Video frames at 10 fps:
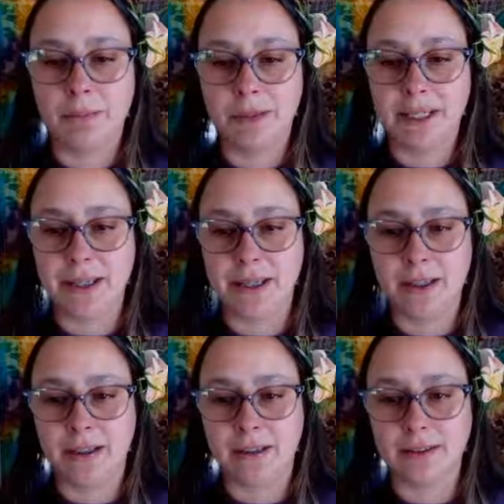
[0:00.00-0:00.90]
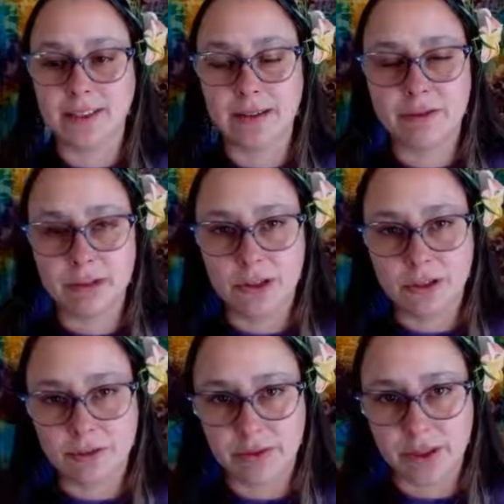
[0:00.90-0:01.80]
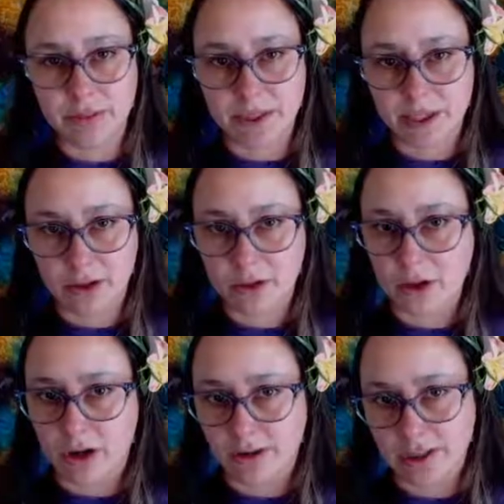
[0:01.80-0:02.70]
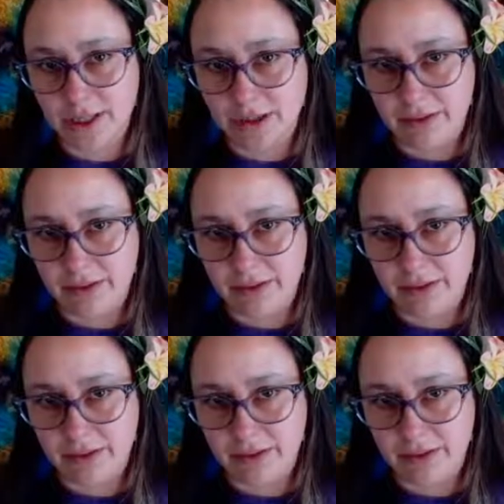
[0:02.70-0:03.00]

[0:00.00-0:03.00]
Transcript: in several different botanical gardens that I